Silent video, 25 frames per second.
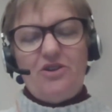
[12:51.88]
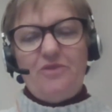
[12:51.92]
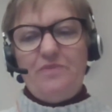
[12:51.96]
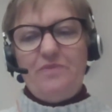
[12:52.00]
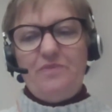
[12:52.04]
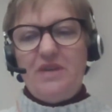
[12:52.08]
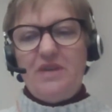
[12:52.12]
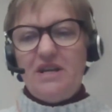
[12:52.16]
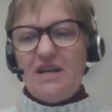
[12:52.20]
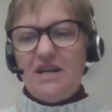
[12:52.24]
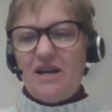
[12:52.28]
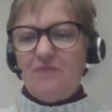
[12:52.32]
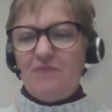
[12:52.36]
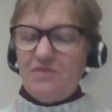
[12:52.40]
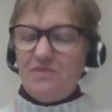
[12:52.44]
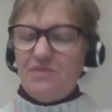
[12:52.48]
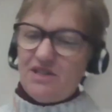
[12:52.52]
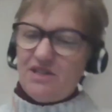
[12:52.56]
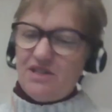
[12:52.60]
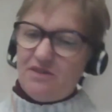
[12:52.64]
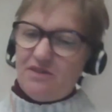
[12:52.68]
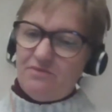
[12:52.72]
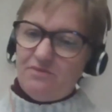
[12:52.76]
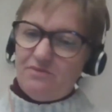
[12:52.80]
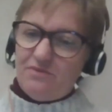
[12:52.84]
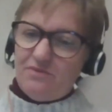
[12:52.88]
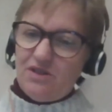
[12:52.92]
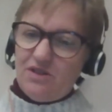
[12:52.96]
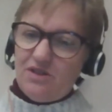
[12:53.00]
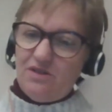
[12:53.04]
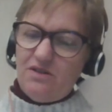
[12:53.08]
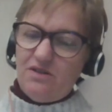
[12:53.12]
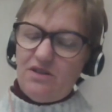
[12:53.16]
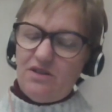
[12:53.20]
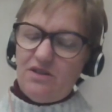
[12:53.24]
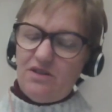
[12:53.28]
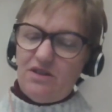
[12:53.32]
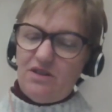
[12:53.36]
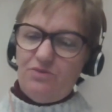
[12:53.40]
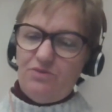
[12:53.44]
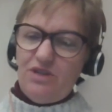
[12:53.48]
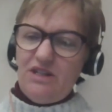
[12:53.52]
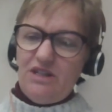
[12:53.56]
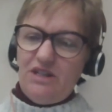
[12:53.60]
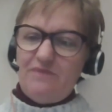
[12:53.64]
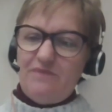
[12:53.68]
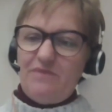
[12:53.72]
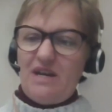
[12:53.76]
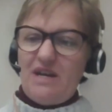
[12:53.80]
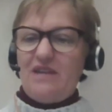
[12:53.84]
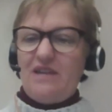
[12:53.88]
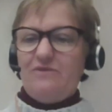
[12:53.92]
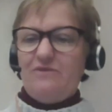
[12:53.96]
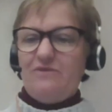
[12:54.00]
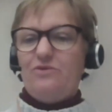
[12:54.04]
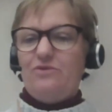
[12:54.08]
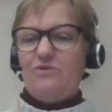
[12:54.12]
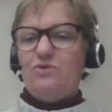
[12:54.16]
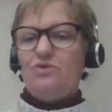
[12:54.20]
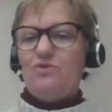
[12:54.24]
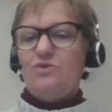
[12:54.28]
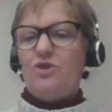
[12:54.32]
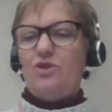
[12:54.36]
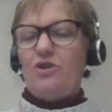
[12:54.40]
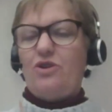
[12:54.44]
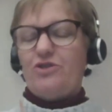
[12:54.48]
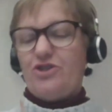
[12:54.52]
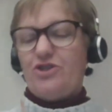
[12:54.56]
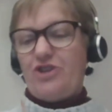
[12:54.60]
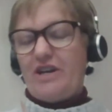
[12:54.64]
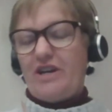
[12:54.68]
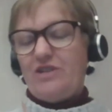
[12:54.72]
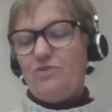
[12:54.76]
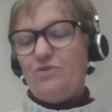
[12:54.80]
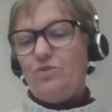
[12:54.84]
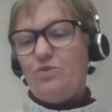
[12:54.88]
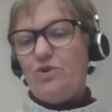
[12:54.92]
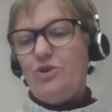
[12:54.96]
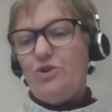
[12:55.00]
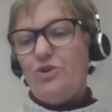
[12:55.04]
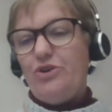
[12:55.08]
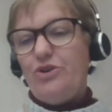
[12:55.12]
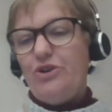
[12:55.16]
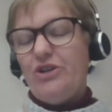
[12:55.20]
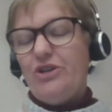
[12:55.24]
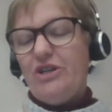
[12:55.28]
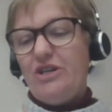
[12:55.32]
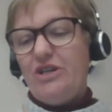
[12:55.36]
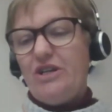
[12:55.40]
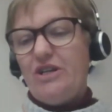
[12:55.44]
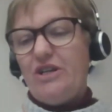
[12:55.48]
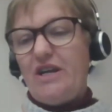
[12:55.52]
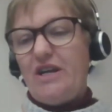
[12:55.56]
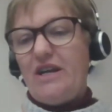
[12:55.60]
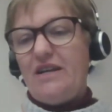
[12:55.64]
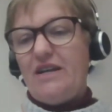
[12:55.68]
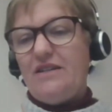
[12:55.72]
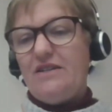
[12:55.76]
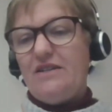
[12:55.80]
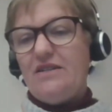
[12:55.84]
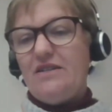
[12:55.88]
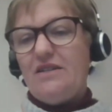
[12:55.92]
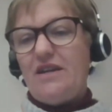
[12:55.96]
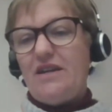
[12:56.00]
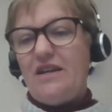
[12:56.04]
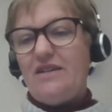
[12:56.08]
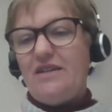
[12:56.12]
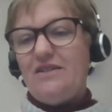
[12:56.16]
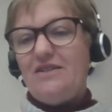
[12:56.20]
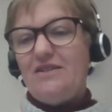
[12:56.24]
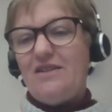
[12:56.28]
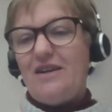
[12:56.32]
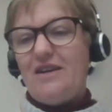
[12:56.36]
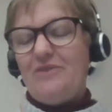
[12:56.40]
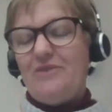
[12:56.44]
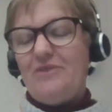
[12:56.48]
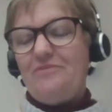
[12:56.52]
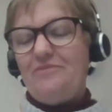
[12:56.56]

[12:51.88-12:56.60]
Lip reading: pick up some really meaningful contract work and